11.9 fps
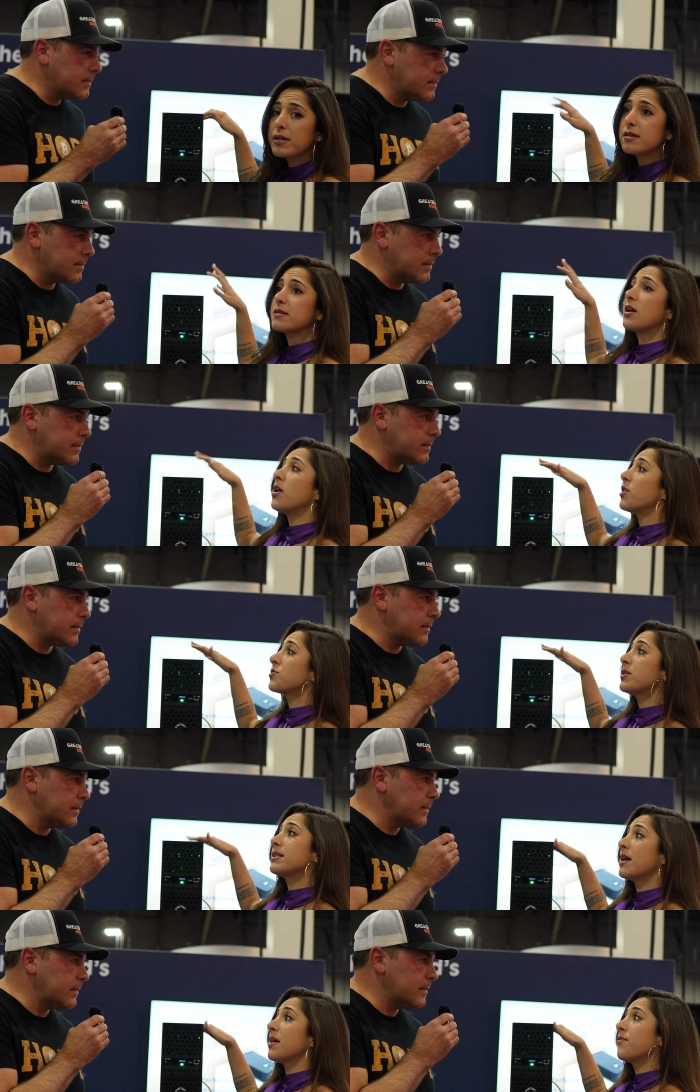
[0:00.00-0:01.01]
Speaker 1: This is
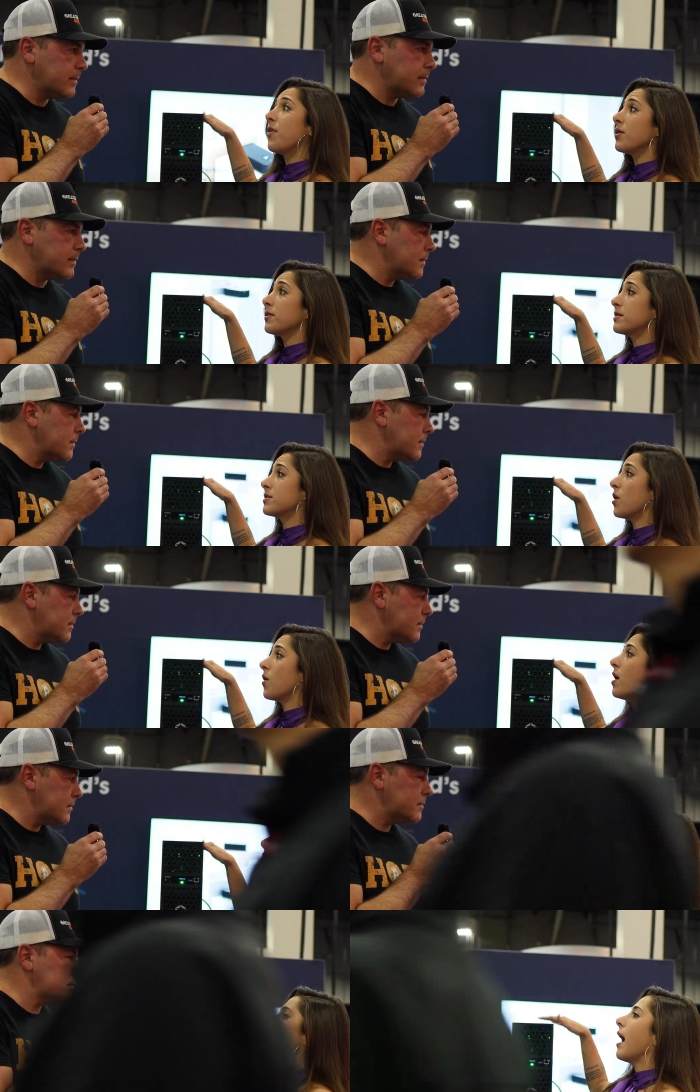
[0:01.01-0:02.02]
110 volts. So
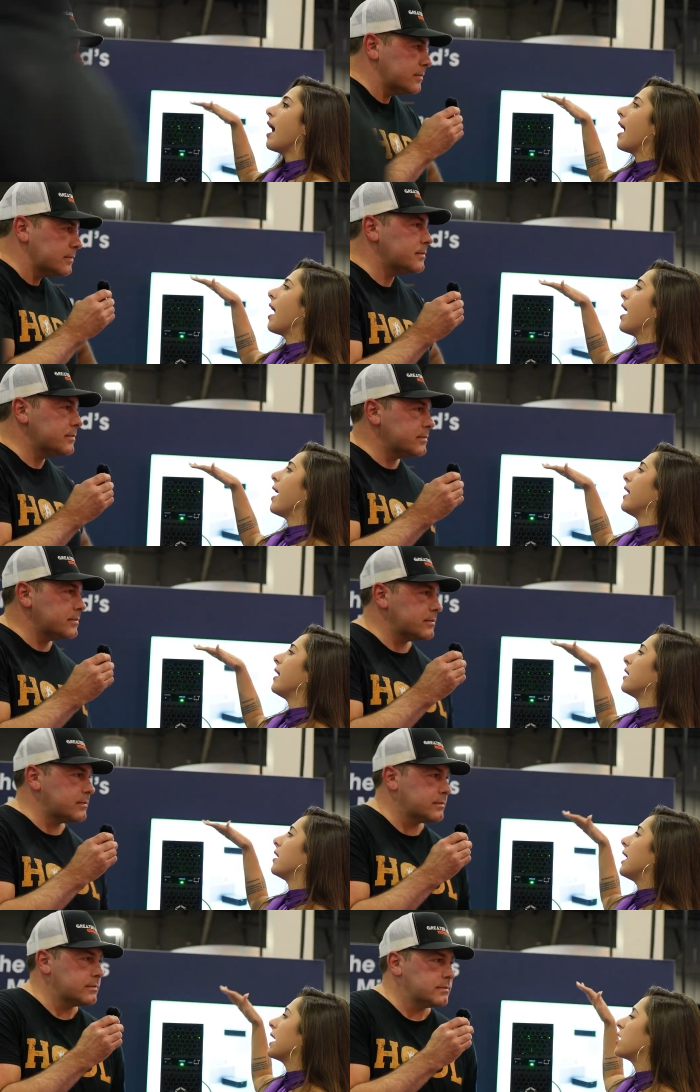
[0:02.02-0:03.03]

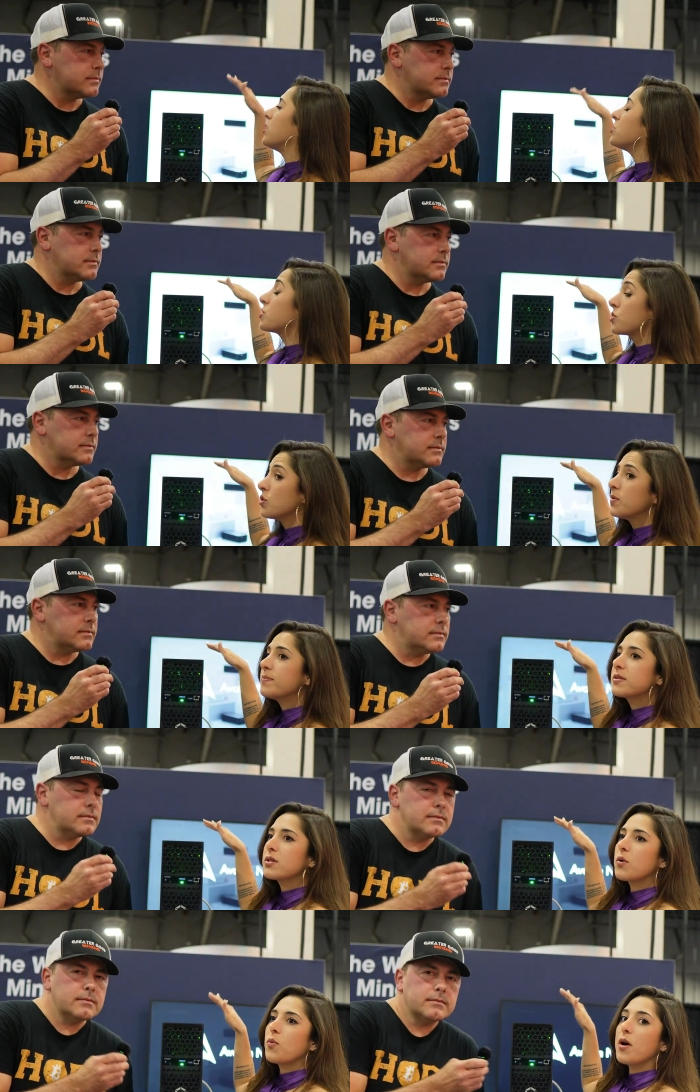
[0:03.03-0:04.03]
it
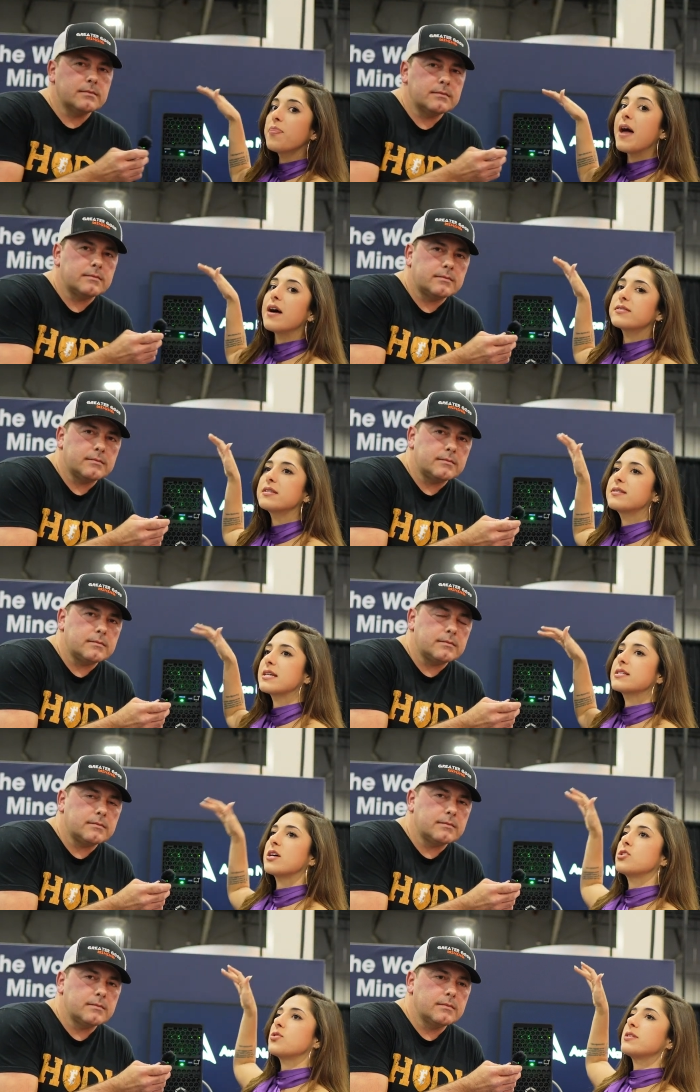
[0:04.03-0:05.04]
consumes
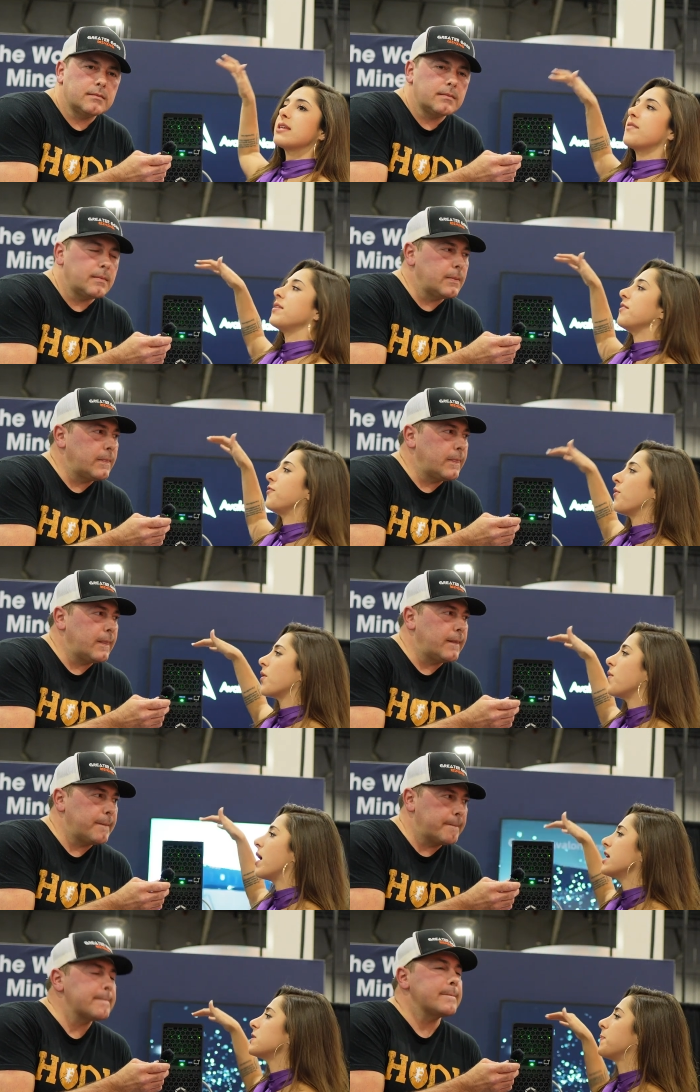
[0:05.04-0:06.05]
1,674
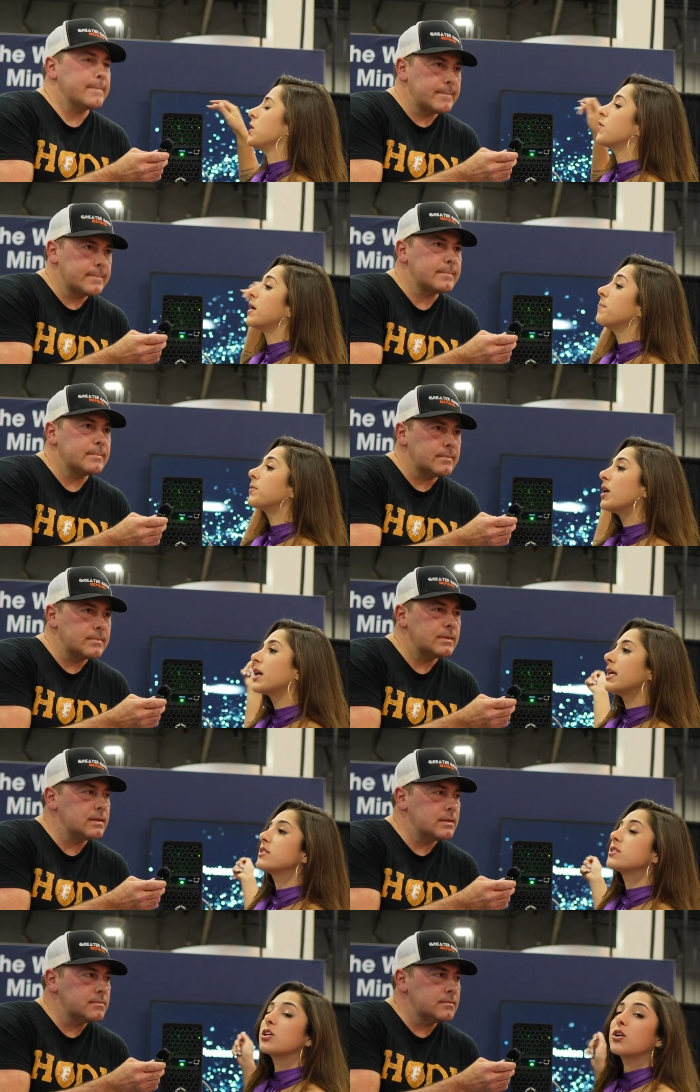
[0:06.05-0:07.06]
watts, but you can plug it
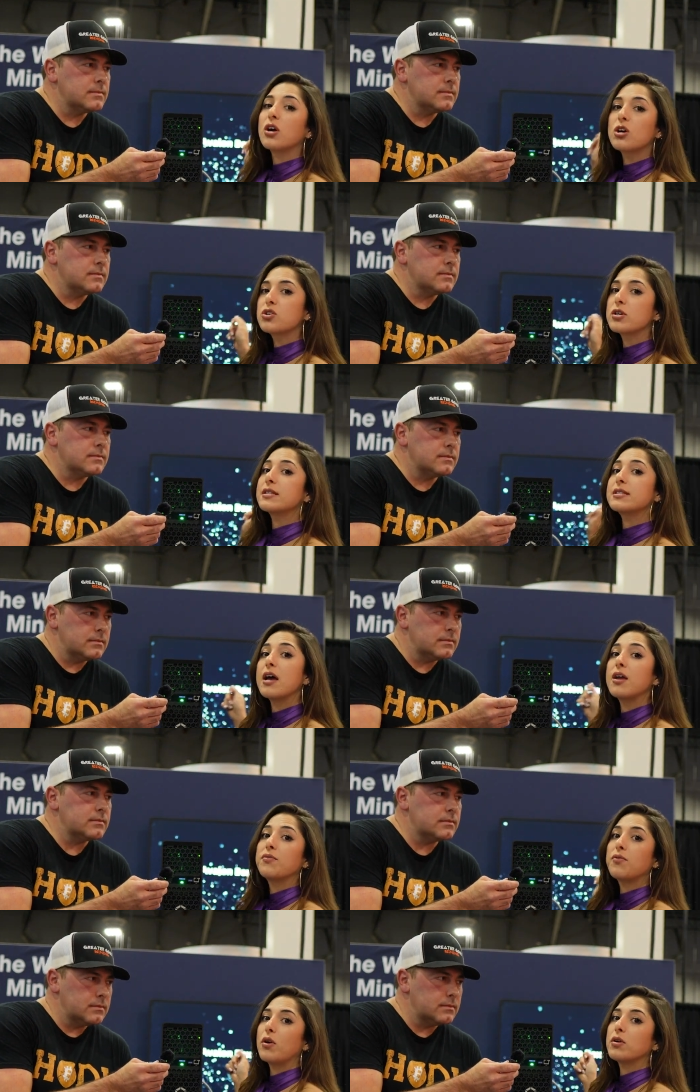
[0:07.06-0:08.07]
into your
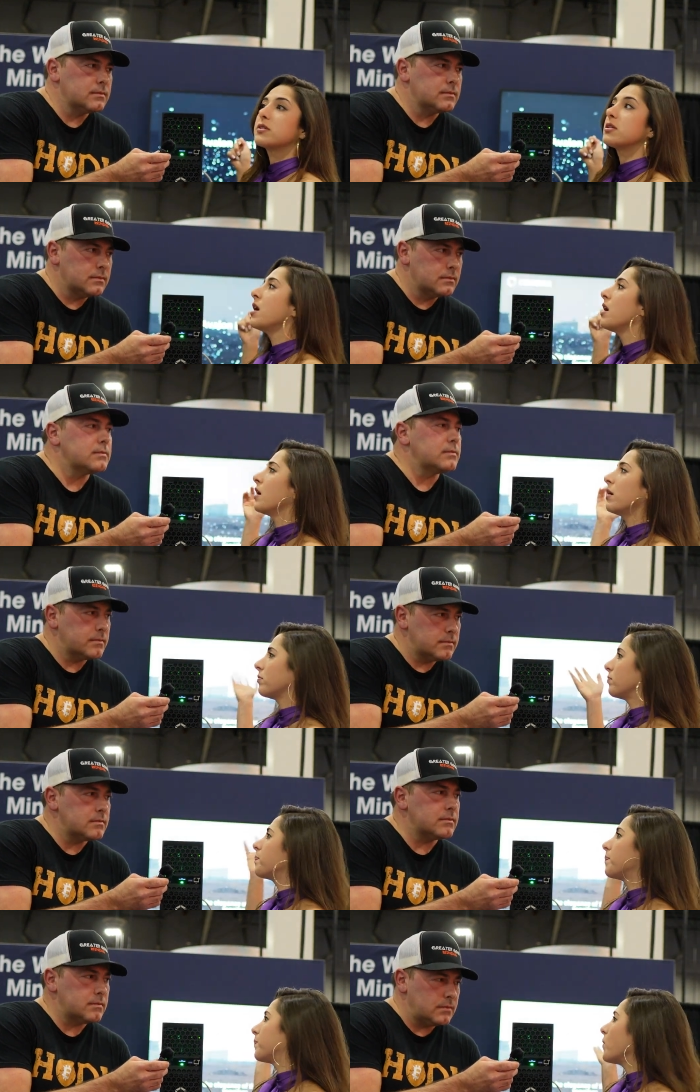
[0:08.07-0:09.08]
110 volt
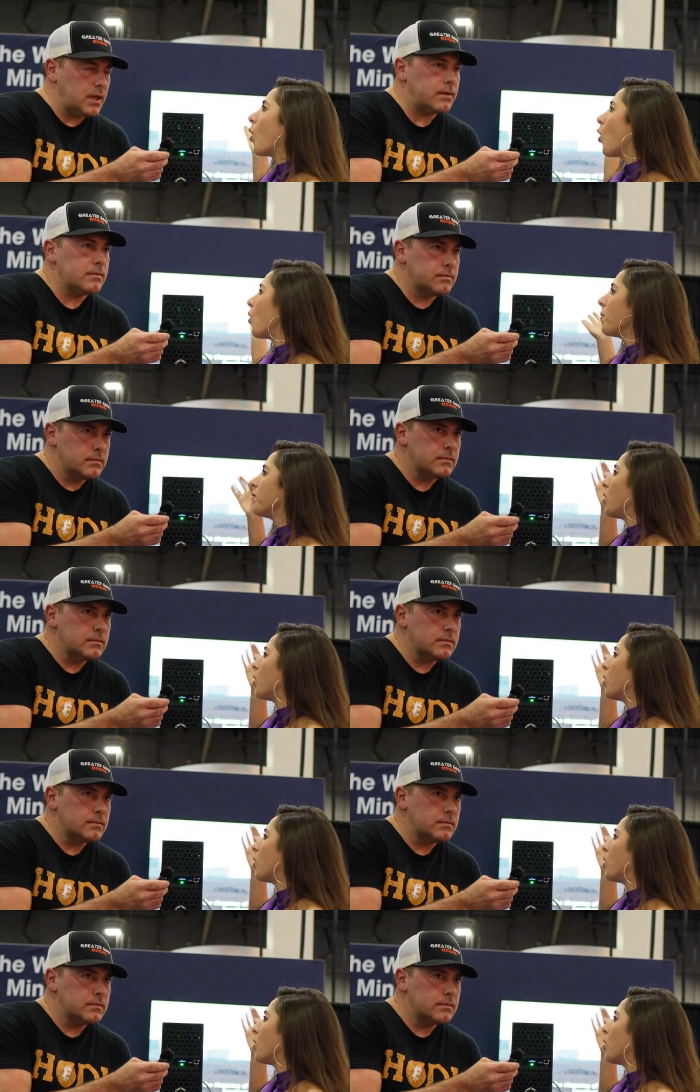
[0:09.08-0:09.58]
yeah. home